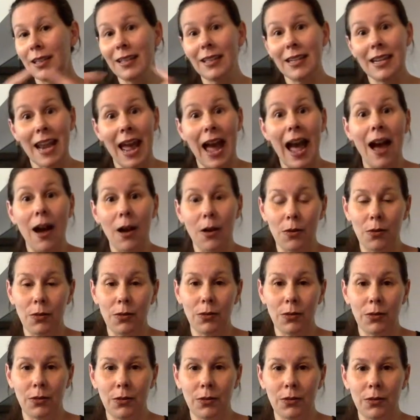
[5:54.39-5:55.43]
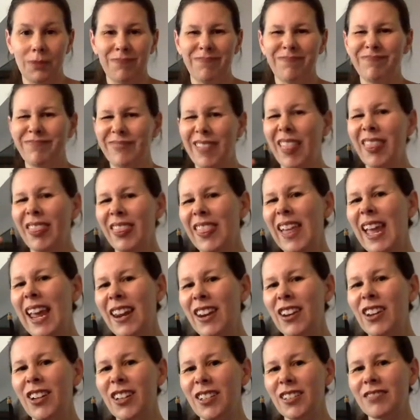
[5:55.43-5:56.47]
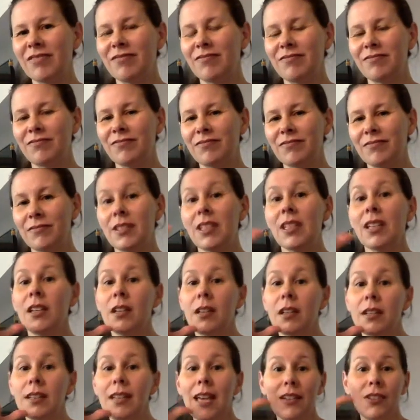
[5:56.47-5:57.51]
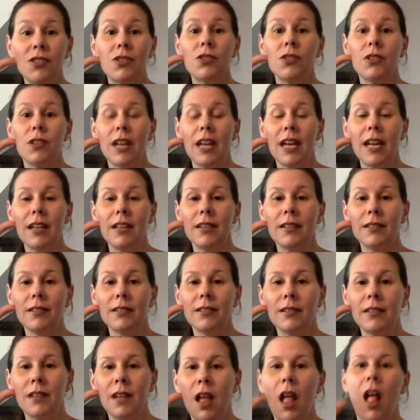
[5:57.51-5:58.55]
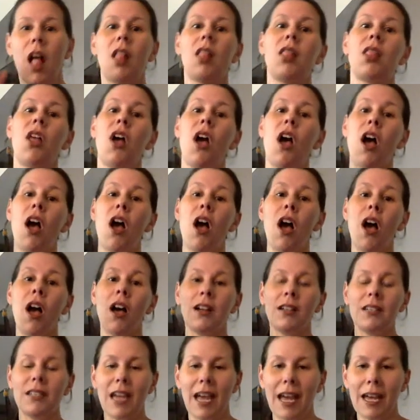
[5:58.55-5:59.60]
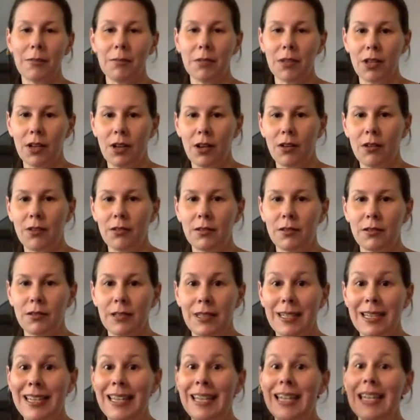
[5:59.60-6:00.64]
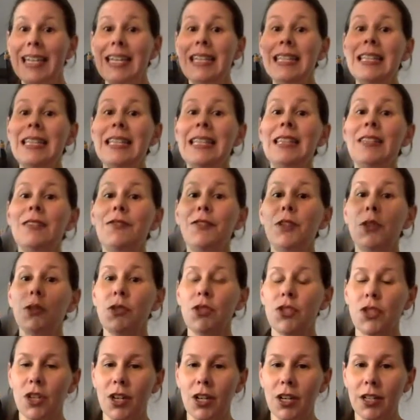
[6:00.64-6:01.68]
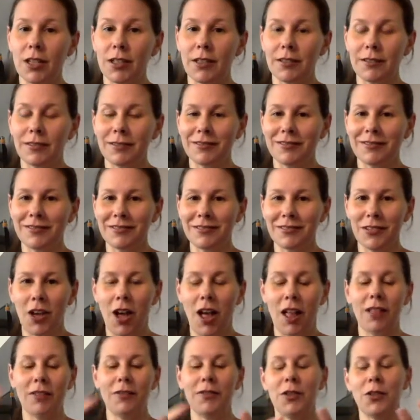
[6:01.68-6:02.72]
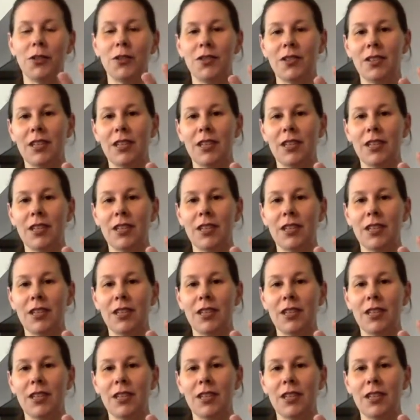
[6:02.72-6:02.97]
Now, later, yesterday, a long time ago, in the future. All of those